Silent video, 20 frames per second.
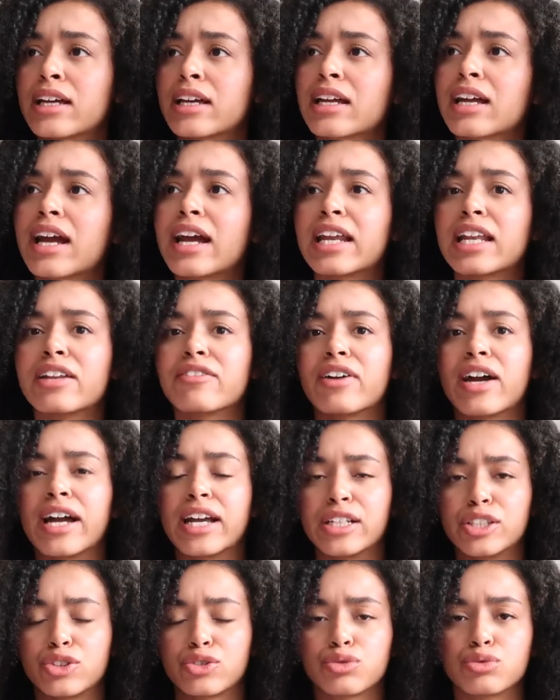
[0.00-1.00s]
kind of
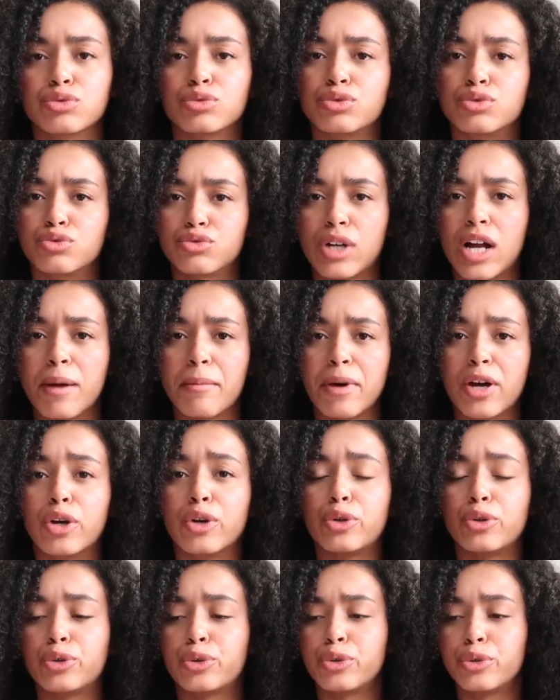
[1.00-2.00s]
high school
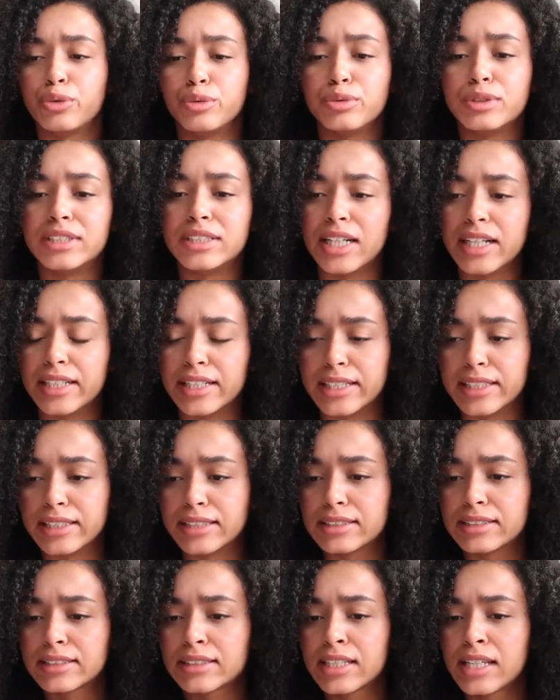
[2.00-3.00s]
drama,
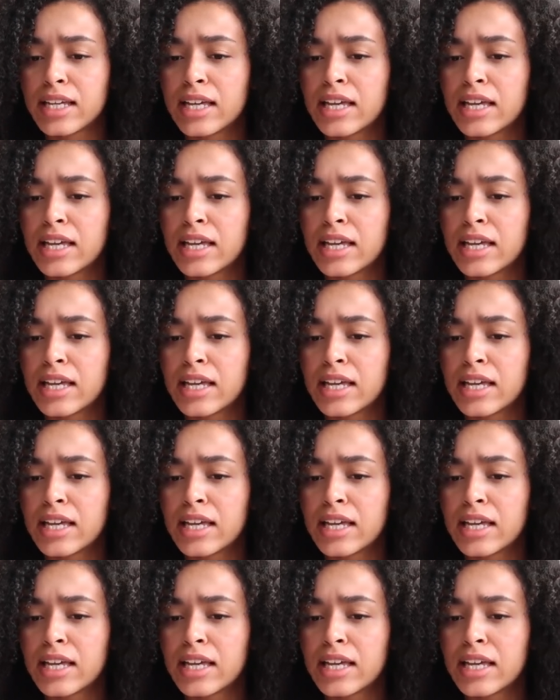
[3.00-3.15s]
whodunit,